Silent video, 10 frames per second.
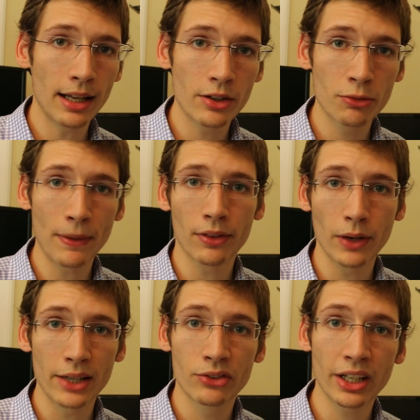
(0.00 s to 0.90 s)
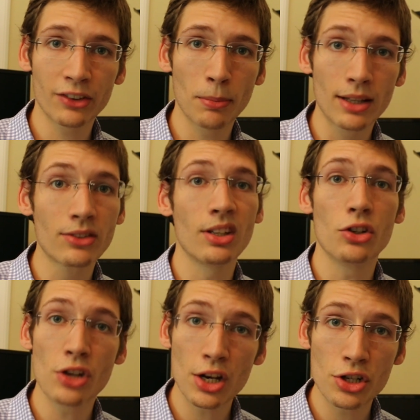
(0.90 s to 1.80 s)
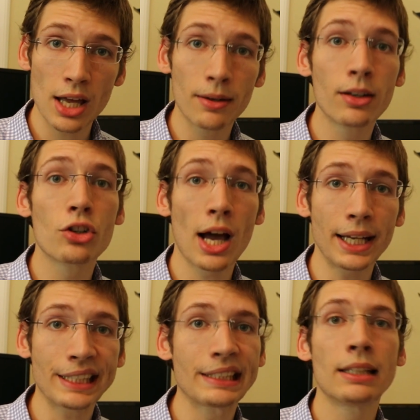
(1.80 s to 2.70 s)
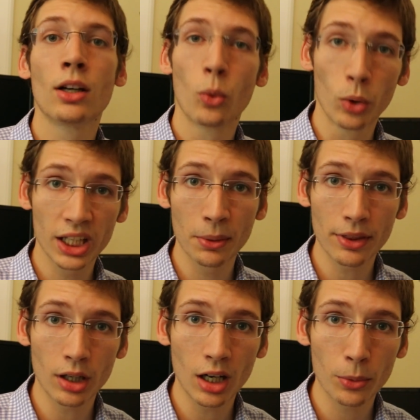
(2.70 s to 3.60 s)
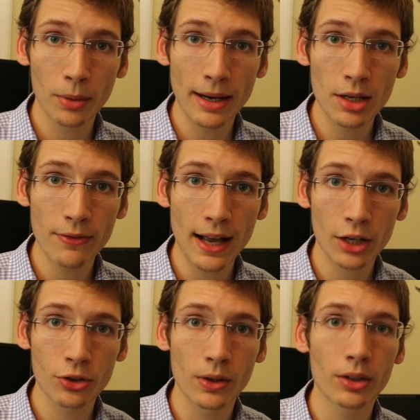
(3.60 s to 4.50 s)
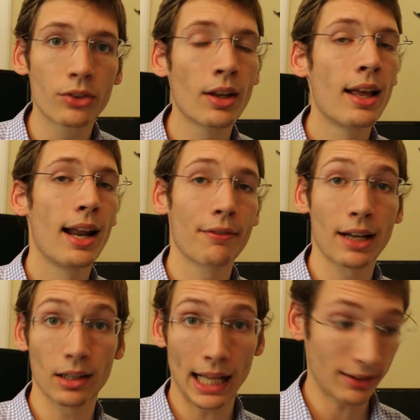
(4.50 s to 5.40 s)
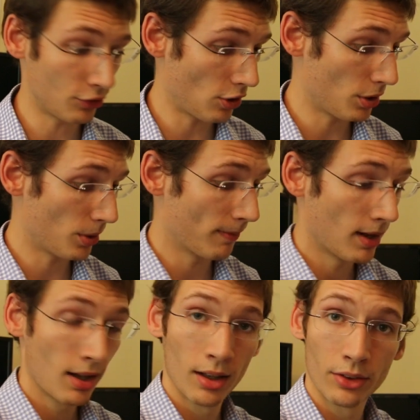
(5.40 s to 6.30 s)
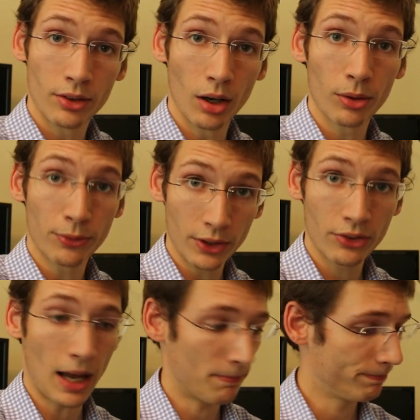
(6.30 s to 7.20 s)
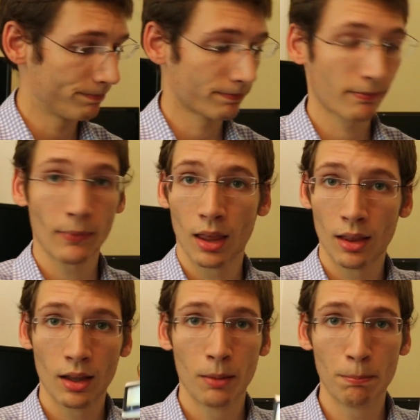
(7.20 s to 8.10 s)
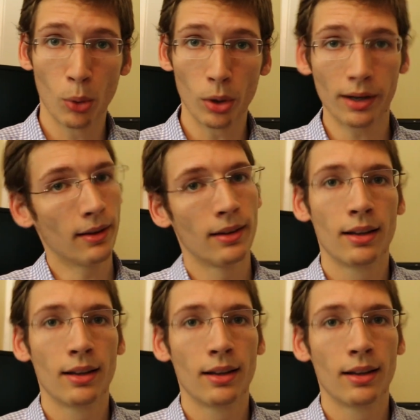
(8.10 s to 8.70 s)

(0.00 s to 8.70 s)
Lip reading: I just spent the last 6 months in Shenzhen, China, working with our hardware manufacturers, and I've got a lot to show you. So first up, board.